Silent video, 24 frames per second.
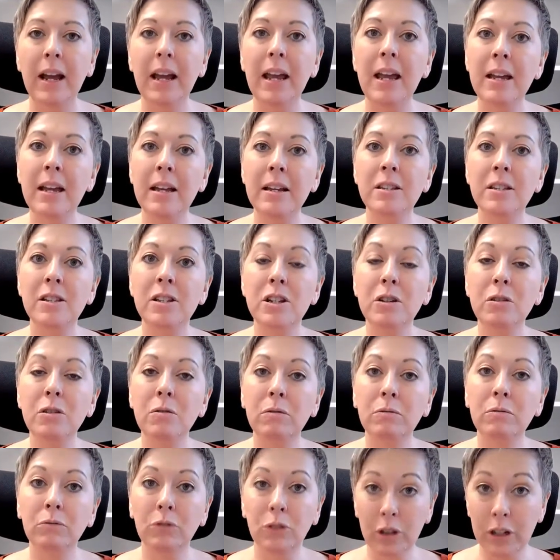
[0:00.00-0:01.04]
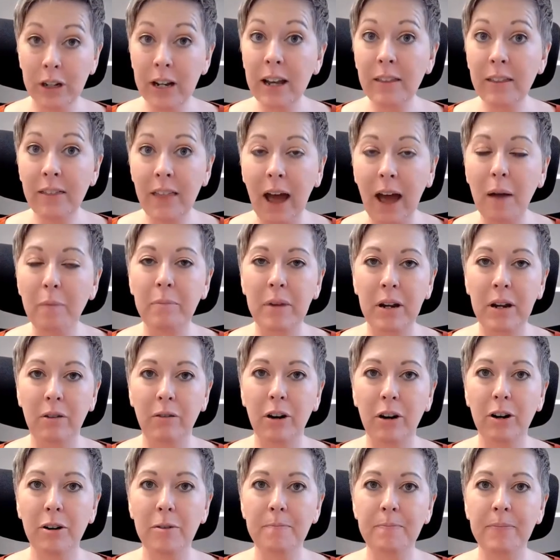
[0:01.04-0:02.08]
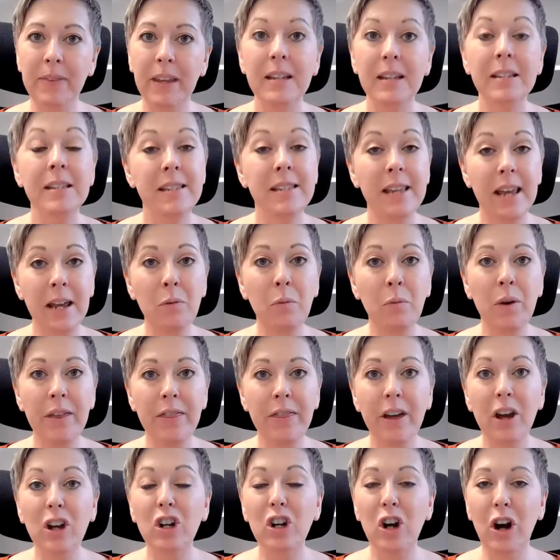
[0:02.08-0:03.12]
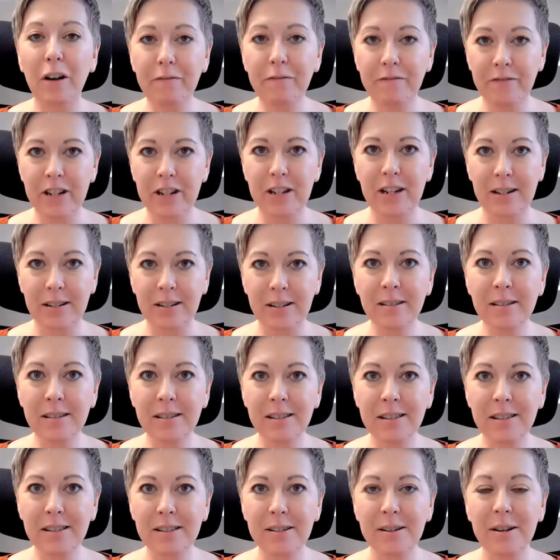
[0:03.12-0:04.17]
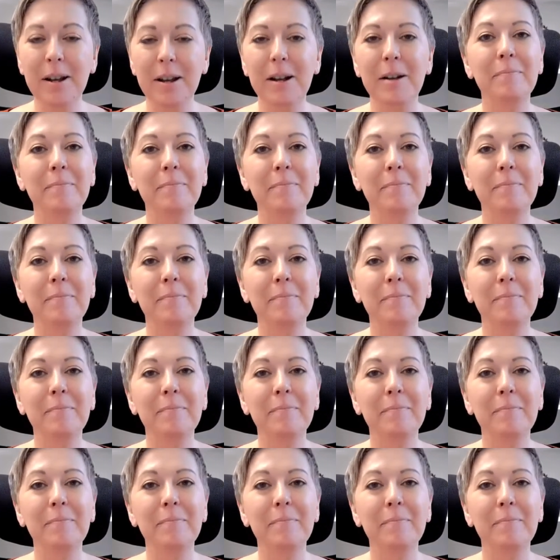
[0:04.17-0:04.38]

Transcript: is to look in that mirror, say with confidence,